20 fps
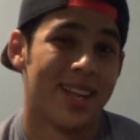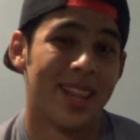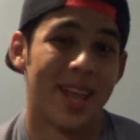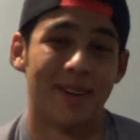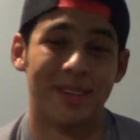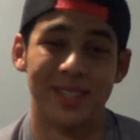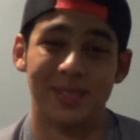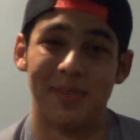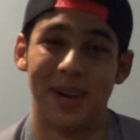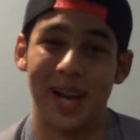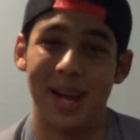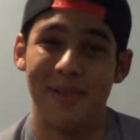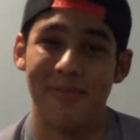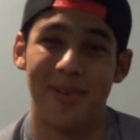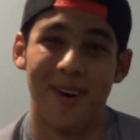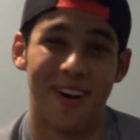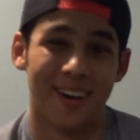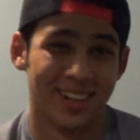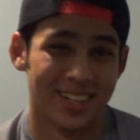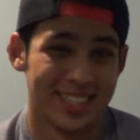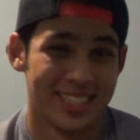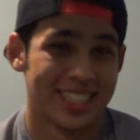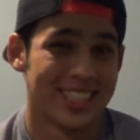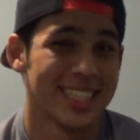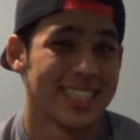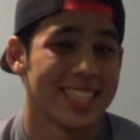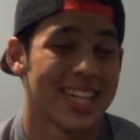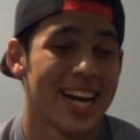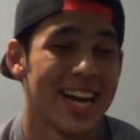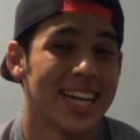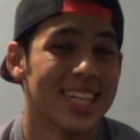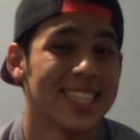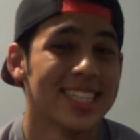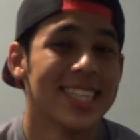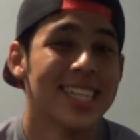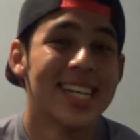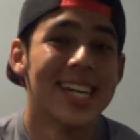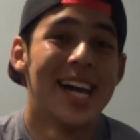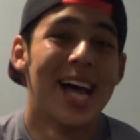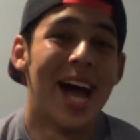That was my apologies, guys.
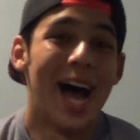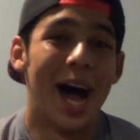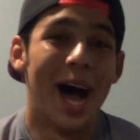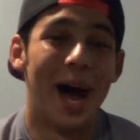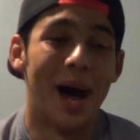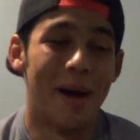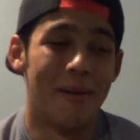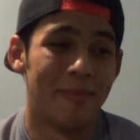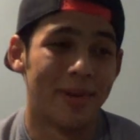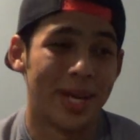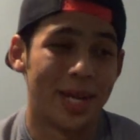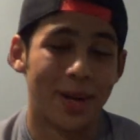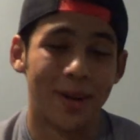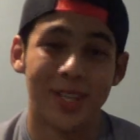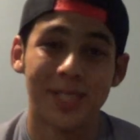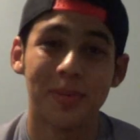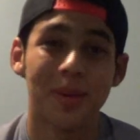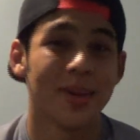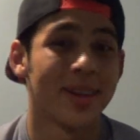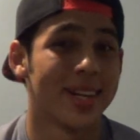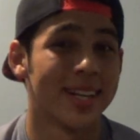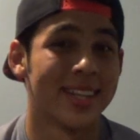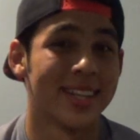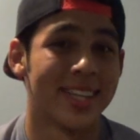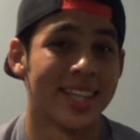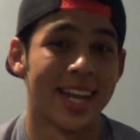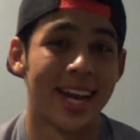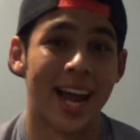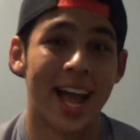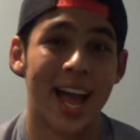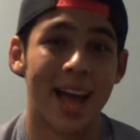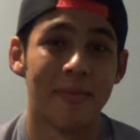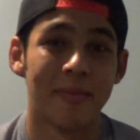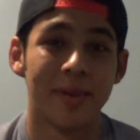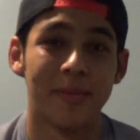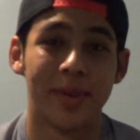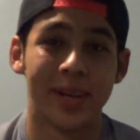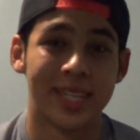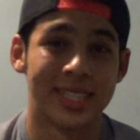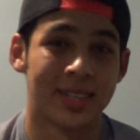But you know, it's probably a good thing that it
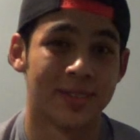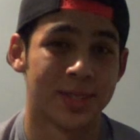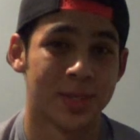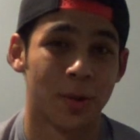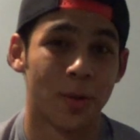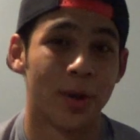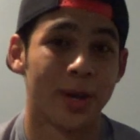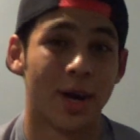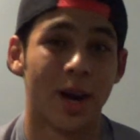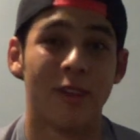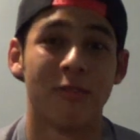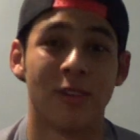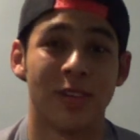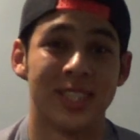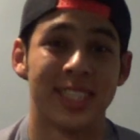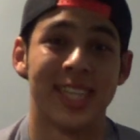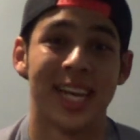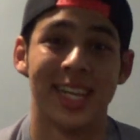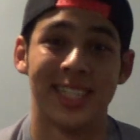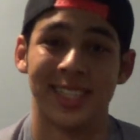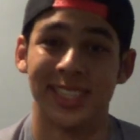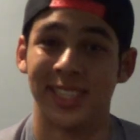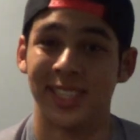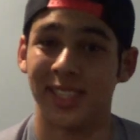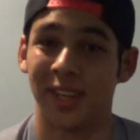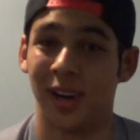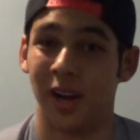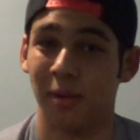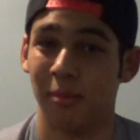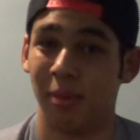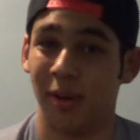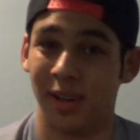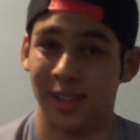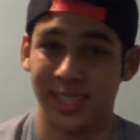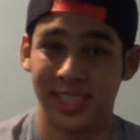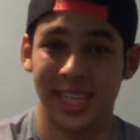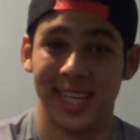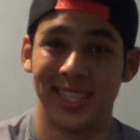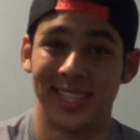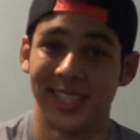happened because I was going off on tangents on
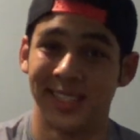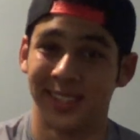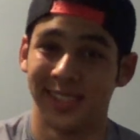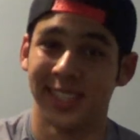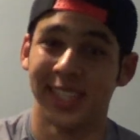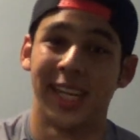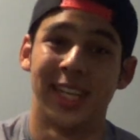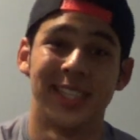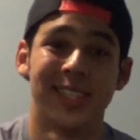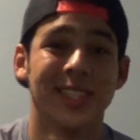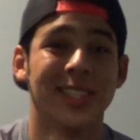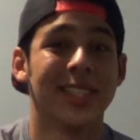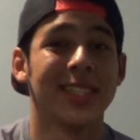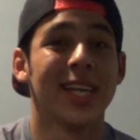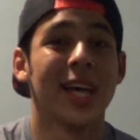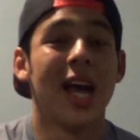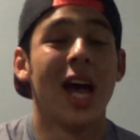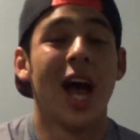tangents.